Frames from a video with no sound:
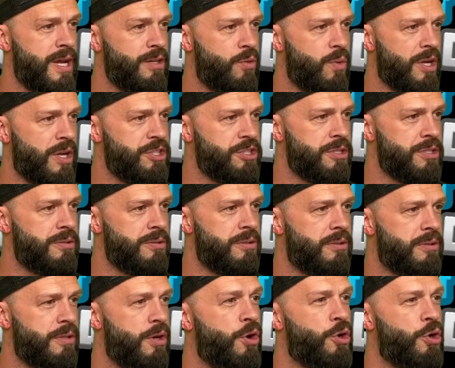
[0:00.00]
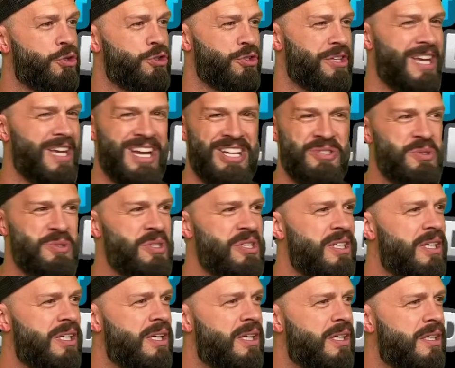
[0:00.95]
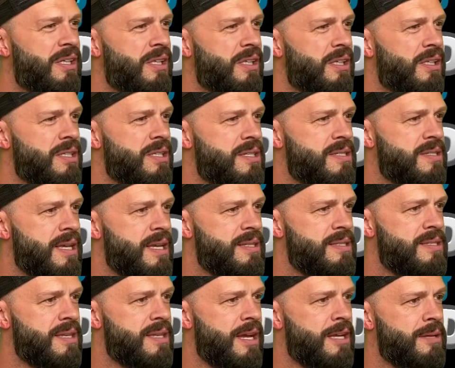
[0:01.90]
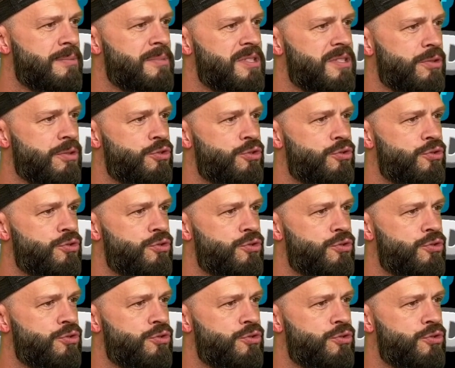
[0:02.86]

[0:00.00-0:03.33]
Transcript: question. Ultra casual. Since I am still